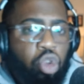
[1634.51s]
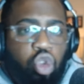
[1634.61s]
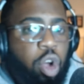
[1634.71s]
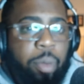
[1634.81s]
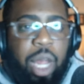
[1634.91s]

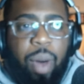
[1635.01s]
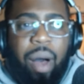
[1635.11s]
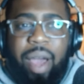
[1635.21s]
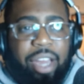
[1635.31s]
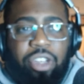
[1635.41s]

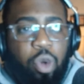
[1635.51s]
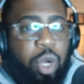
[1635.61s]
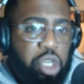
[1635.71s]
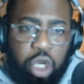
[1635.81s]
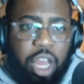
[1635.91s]
Tuimoloau and
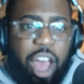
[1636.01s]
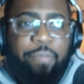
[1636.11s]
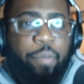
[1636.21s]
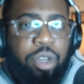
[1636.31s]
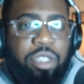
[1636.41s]
Sawyer should
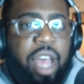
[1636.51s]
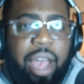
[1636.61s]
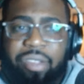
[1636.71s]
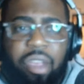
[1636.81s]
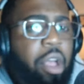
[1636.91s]
have more
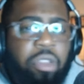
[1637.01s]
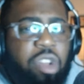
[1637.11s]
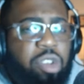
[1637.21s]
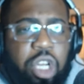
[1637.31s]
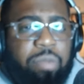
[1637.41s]
sacks.
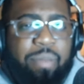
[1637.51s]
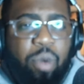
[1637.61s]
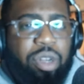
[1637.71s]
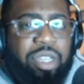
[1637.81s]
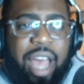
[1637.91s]
There should be
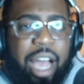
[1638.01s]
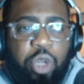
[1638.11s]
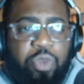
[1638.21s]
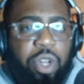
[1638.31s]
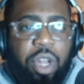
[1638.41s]
more
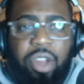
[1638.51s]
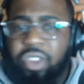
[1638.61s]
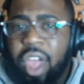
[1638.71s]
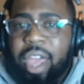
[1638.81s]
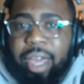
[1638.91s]
tackles for loss.
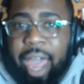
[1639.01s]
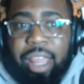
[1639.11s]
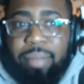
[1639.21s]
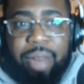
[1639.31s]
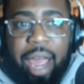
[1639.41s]

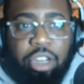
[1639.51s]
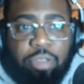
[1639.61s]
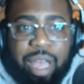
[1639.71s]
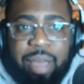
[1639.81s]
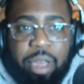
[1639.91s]
Caleb Downs,
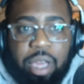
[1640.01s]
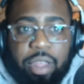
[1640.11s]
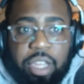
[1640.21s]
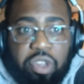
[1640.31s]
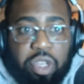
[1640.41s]
maybe
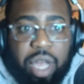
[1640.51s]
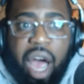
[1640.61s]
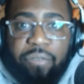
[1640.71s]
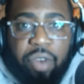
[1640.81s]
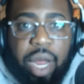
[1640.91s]
this is a
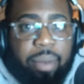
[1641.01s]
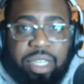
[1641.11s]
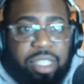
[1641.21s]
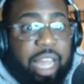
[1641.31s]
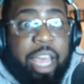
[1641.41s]
time for him to
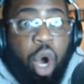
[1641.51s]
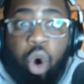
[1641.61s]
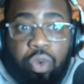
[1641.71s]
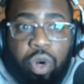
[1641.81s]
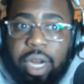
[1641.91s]
just take
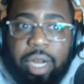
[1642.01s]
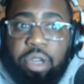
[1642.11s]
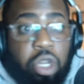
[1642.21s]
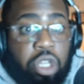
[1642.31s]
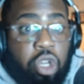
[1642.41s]
over and
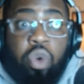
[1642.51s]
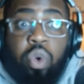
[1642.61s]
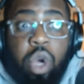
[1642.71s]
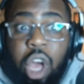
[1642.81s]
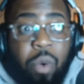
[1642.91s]
just
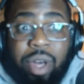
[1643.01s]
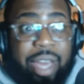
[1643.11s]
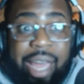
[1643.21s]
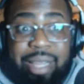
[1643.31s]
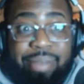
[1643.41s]
do what
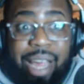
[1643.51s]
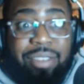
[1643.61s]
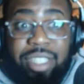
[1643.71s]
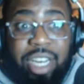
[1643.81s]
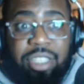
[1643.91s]
Caleb
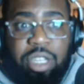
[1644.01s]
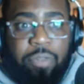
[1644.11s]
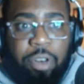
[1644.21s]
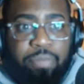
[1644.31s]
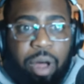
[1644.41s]
Downs does on the
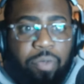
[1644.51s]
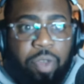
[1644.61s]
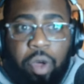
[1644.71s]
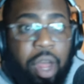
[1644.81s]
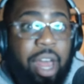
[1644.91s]
football
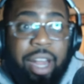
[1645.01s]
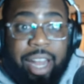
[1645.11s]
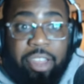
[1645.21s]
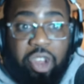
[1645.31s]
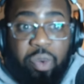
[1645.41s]
field.
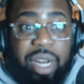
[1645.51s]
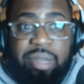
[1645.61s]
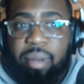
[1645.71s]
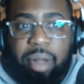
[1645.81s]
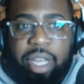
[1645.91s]
Lathan
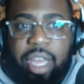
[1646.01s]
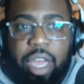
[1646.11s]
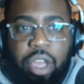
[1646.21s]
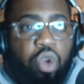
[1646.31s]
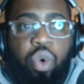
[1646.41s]
Ransom, I'm looking
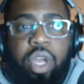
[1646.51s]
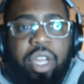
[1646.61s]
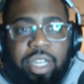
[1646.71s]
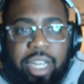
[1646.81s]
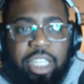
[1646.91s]
at you.
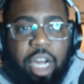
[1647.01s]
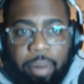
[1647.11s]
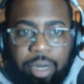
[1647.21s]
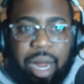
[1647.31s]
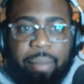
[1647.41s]
Denzel
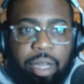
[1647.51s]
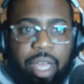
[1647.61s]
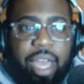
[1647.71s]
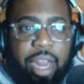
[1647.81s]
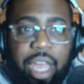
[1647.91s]
Burke, I'm
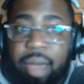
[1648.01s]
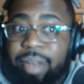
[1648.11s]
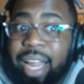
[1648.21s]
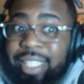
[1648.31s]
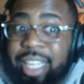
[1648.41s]
looking at him.
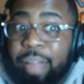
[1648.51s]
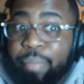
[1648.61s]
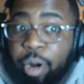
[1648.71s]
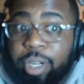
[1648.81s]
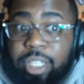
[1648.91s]
Not saying
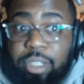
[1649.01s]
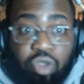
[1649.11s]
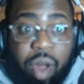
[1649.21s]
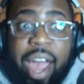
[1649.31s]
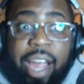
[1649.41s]
Burke is
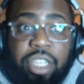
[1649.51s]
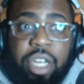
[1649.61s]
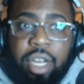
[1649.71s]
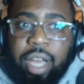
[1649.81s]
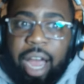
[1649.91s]
trash.
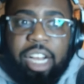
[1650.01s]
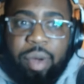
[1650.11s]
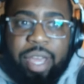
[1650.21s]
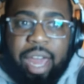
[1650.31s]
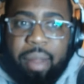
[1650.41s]
I know
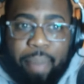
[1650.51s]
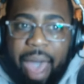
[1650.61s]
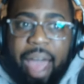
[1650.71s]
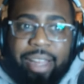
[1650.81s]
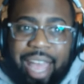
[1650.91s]
he had a
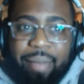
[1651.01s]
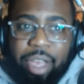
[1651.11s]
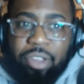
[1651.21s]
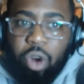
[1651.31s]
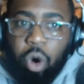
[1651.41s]
bad game
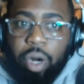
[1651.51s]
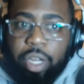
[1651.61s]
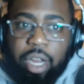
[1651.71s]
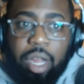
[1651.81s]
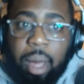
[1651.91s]
against
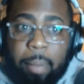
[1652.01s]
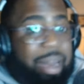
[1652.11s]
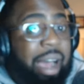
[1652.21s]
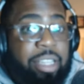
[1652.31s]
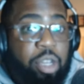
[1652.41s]
Oregon,
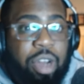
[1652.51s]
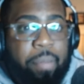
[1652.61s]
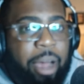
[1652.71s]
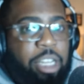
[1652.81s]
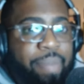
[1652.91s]
but how is he going to
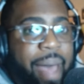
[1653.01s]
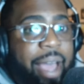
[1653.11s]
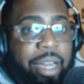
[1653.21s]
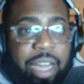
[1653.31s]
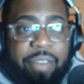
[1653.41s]
bounce
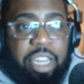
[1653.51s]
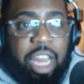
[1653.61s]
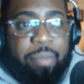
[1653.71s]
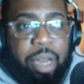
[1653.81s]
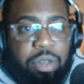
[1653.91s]
back? Davison
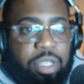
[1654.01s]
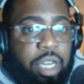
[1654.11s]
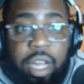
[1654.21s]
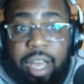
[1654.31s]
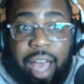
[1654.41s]

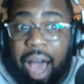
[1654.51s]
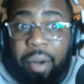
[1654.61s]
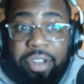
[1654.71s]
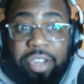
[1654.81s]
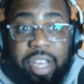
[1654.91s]
Igbinosun,
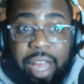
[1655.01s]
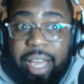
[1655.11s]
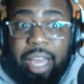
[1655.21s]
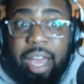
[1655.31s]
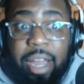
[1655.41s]
how does he
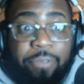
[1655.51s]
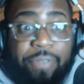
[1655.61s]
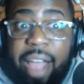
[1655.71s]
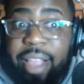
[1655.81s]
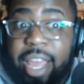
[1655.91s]
like, the
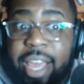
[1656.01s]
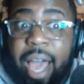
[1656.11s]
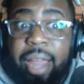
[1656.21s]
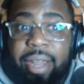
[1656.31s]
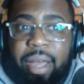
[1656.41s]
fact that he
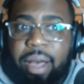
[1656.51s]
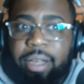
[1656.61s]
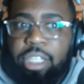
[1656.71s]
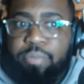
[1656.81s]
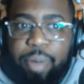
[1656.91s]
got
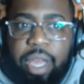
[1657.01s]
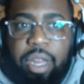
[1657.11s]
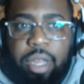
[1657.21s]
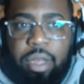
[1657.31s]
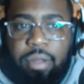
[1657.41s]
spit
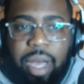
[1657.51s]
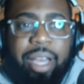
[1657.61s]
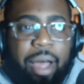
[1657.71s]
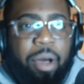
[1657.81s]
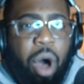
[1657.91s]

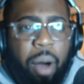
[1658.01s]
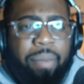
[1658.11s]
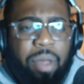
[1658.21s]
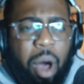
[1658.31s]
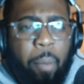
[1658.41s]

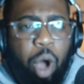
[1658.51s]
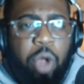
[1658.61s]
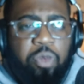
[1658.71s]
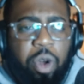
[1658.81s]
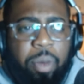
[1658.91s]

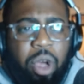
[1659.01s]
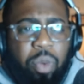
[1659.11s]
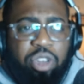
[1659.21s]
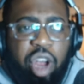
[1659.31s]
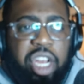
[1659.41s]

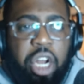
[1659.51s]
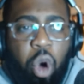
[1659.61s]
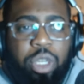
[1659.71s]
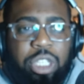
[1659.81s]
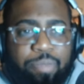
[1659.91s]
Trayshawn
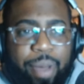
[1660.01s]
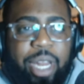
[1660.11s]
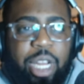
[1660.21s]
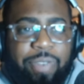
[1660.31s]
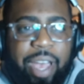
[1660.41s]
Holden spit
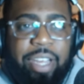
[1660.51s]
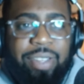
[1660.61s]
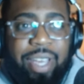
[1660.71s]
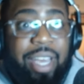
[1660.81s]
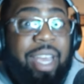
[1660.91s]
in his
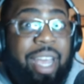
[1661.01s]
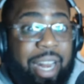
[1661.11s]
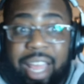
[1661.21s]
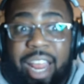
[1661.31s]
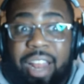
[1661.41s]
face and
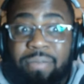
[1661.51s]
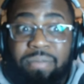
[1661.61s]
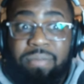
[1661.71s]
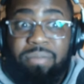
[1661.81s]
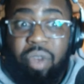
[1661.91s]
he didn't
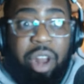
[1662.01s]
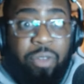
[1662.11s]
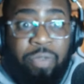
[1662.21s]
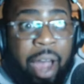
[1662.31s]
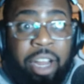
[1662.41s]
try to
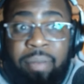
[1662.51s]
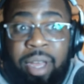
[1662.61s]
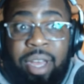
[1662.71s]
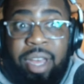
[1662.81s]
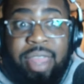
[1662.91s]
fight him.
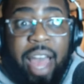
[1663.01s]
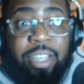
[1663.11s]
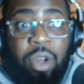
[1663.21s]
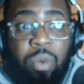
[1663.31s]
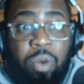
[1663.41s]

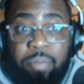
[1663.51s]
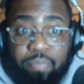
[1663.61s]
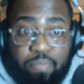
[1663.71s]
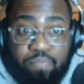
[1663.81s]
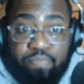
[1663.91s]
That's a
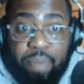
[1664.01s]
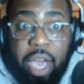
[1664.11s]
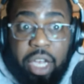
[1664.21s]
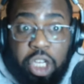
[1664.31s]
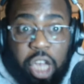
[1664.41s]

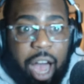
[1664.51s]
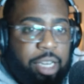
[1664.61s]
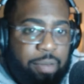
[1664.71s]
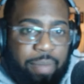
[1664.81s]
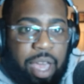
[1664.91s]
big
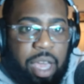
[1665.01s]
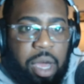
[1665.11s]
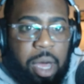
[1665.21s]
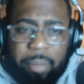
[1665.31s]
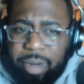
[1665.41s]
shock to me.
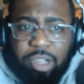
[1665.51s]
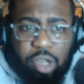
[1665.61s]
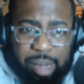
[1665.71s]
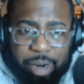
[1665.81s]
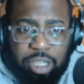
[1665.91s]
But also,
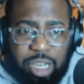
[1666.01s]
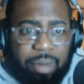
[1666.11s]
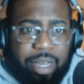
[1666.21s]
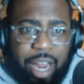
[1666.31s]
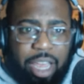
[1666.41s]
Igbinosun, I'm
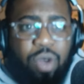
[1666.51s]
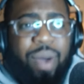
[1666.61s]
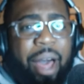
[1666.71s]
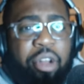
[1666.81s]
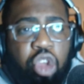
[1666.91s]
looking at you.
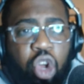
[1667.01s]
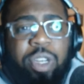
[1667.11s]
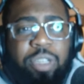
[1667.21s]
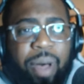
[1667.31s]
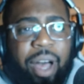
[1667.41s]
How do you
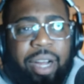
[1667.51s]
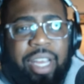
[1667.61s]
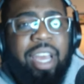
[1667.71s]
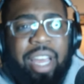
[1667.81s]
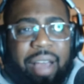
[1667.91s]
respond
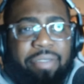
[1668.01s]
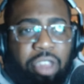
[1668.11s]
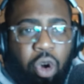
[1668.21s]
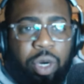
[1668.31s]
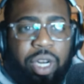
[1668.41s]
after
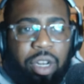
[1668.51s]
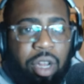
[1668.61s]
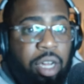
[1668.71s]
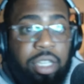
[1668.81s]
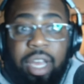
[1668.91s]
the Oregon
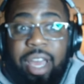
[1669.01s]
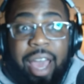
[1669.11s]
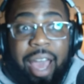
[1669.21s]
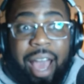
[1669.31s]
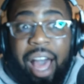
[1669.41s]
loss?
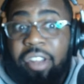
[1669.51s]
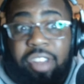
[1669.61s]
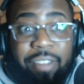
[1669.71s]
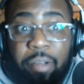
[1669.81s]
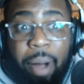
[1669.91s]
How does
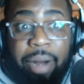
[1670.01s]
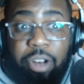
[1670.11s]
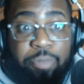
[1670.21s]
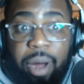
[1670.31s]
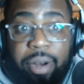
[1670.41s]
everybody
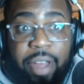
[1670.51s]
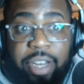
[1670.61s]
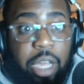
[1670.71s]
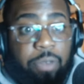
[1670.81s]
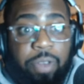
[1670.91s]
respond to that
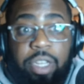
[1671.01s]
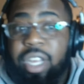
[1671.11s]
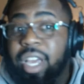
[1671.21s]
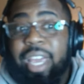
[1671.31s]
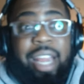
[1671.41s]
defense?
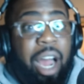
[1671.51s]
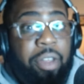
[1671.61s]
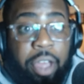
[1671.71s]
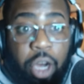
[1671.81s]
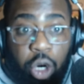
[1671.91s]
And how
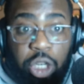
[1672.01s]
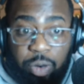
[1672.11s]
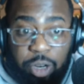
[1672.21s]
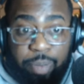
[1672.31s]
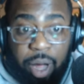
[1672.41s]
do the coaches
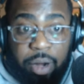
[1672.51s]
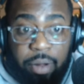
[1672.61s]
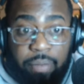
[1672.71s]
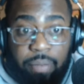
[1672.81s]
respond?